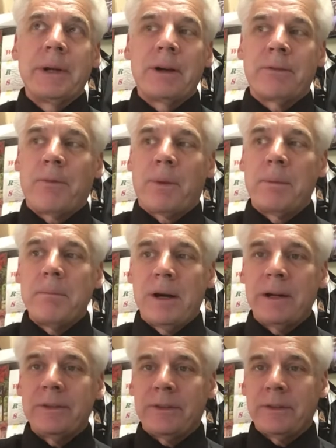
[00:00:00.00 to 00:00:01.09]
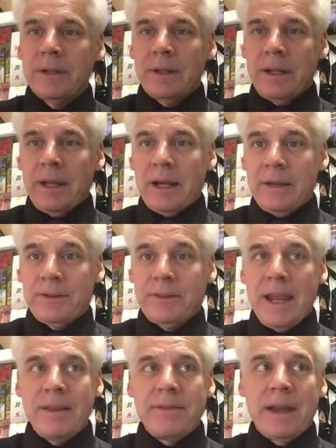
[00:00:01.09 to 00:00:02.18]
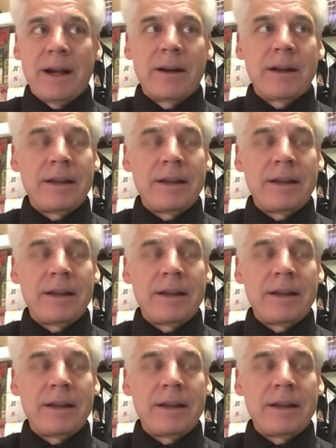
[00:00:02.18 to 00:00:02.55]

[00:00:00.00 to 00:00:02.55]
or 4 months, and I stayed there.